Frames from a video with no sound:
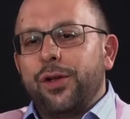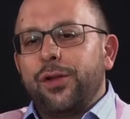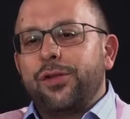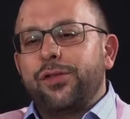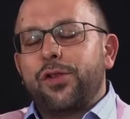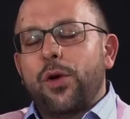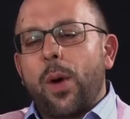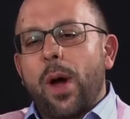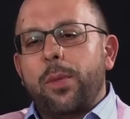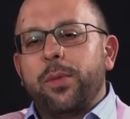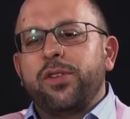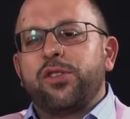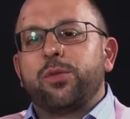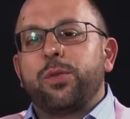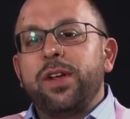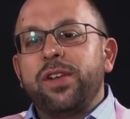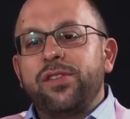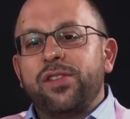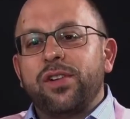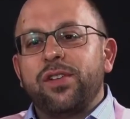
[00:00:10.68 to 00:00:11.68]
So I was
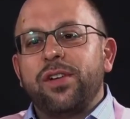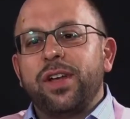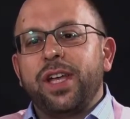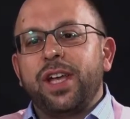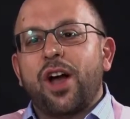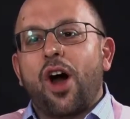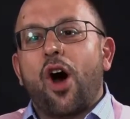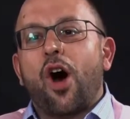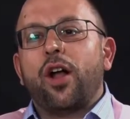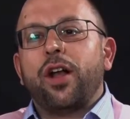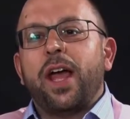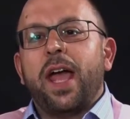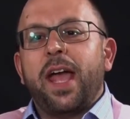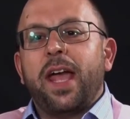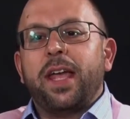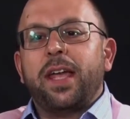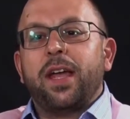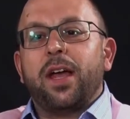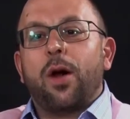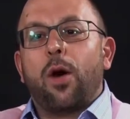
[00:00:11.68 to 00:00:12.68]
recently on
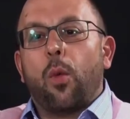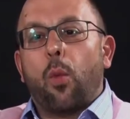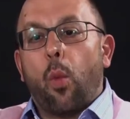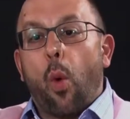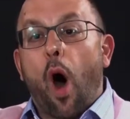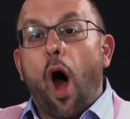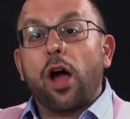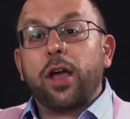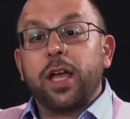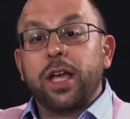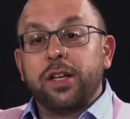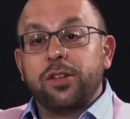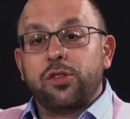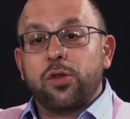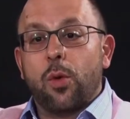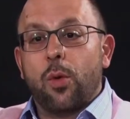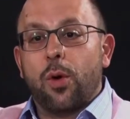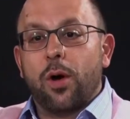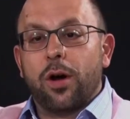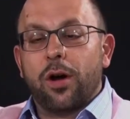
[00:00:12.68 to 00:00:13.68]
a walking
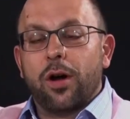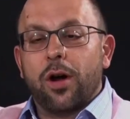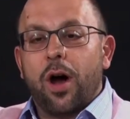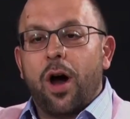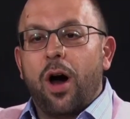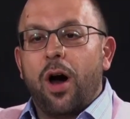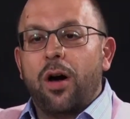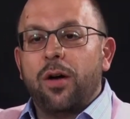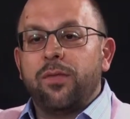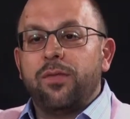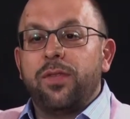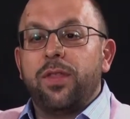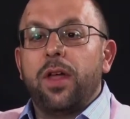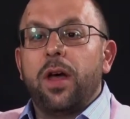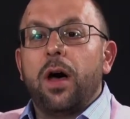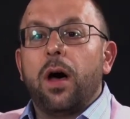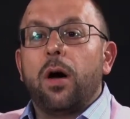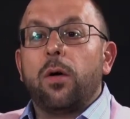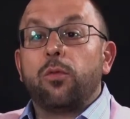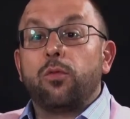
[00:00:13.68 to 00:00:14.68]
tour of
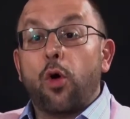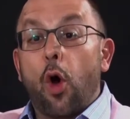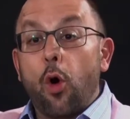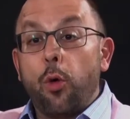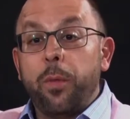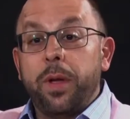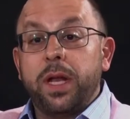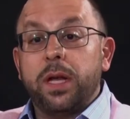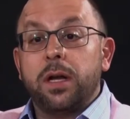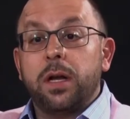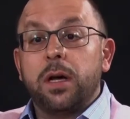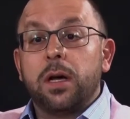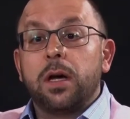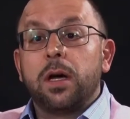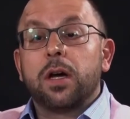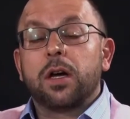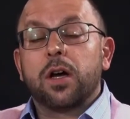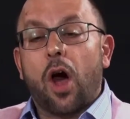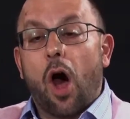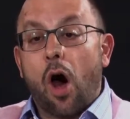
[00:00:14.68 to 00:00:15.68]
the Roman
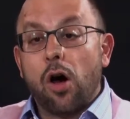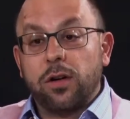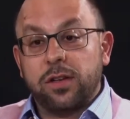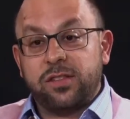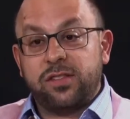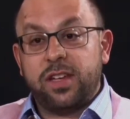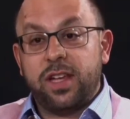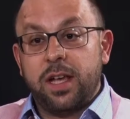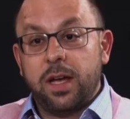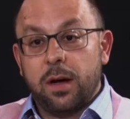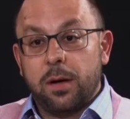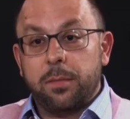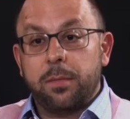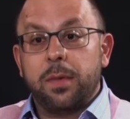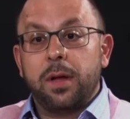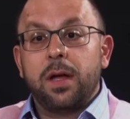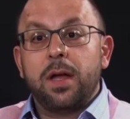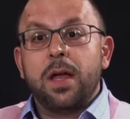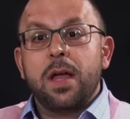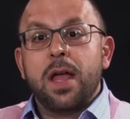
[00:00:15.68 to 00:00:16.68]

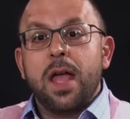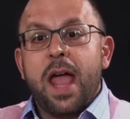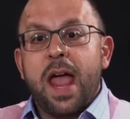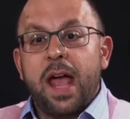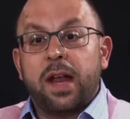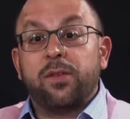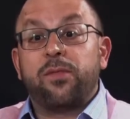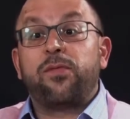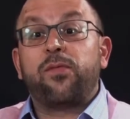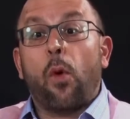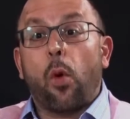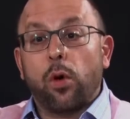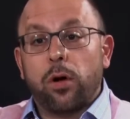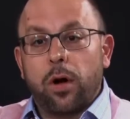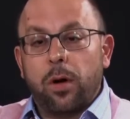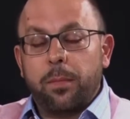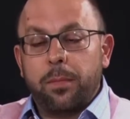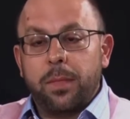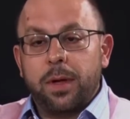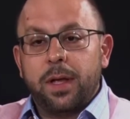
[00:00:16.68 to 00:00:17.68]
Colosseum and
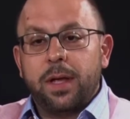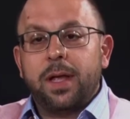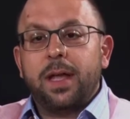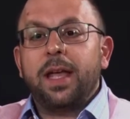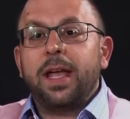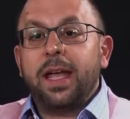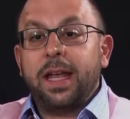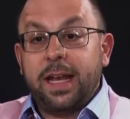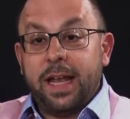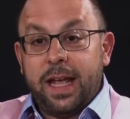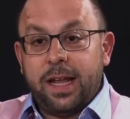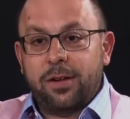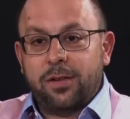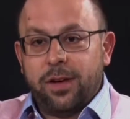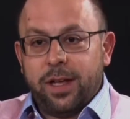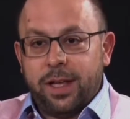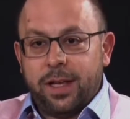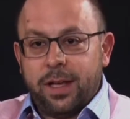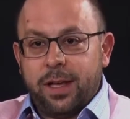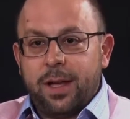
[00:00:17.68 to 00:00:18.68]
Forum in
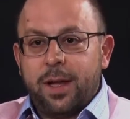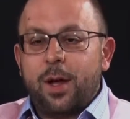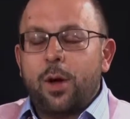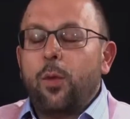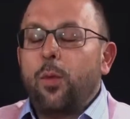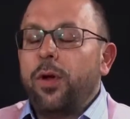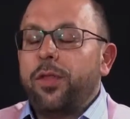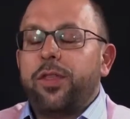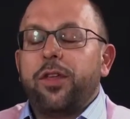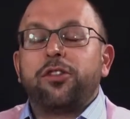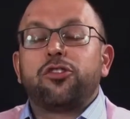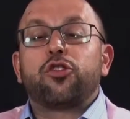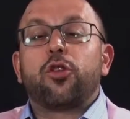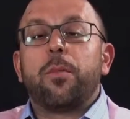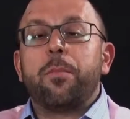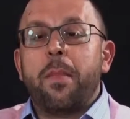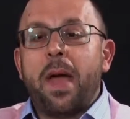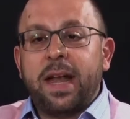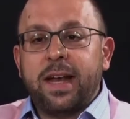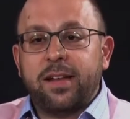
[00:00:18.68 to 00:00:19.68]
Italy with a
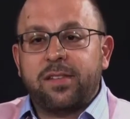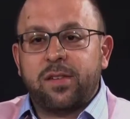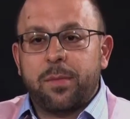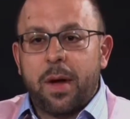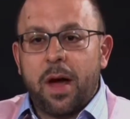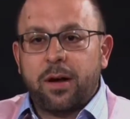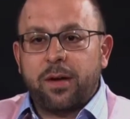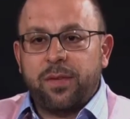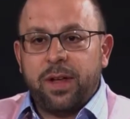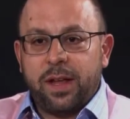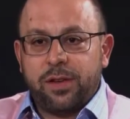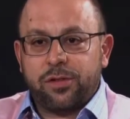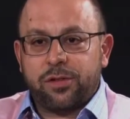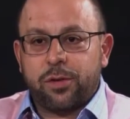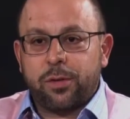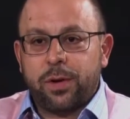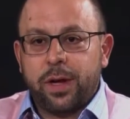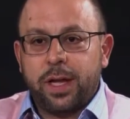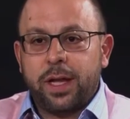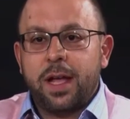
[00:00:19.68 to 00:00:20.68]
tremendous amount of
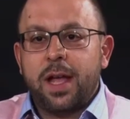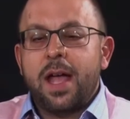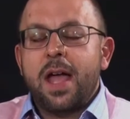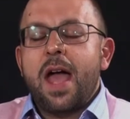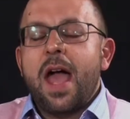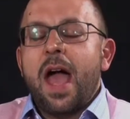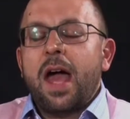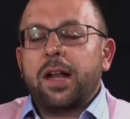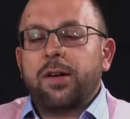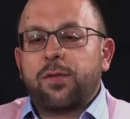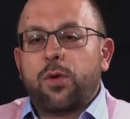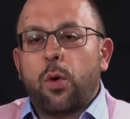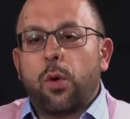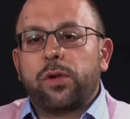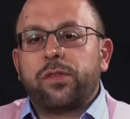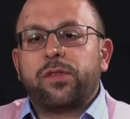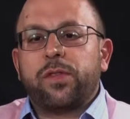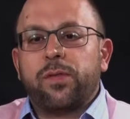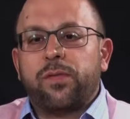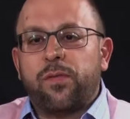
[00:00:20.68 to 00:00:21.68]
history. And of
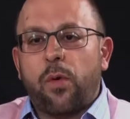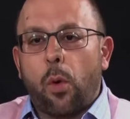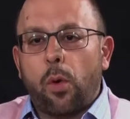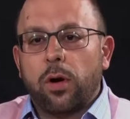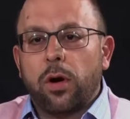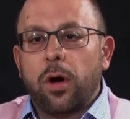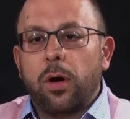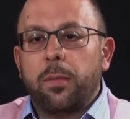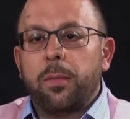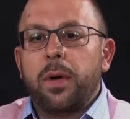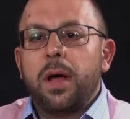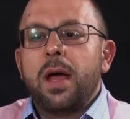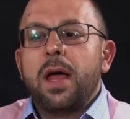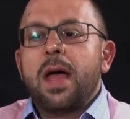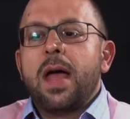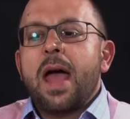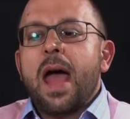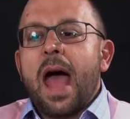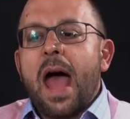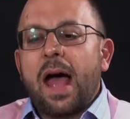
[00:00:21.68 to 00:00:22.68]
course, the Forum
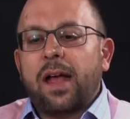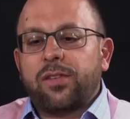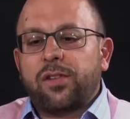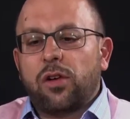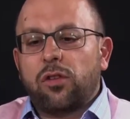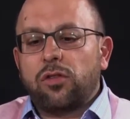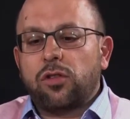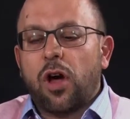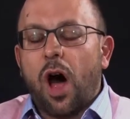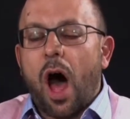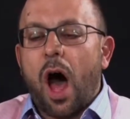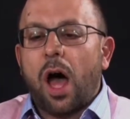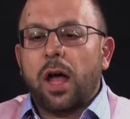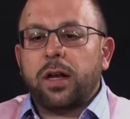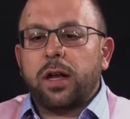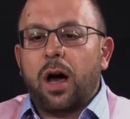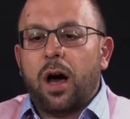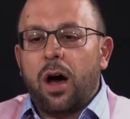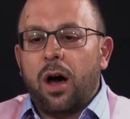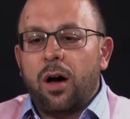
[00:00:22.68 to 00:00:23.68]
has a
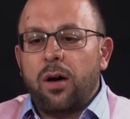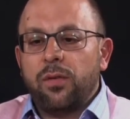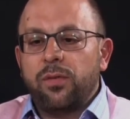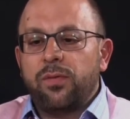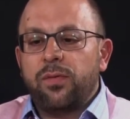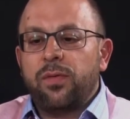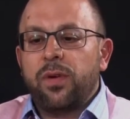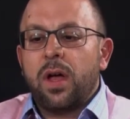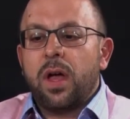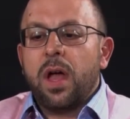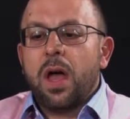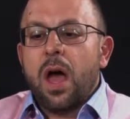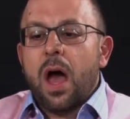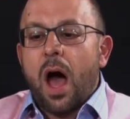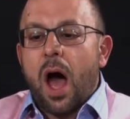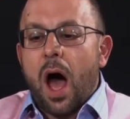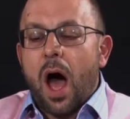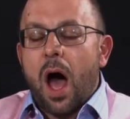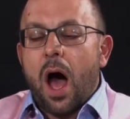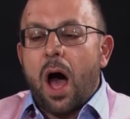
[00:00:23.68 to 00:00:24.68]
lot of
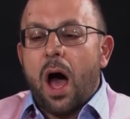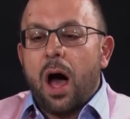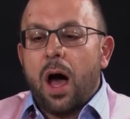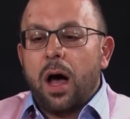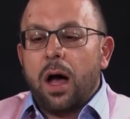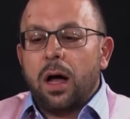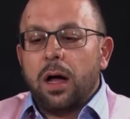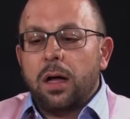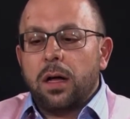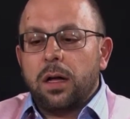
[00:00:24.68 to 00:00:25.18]
uh,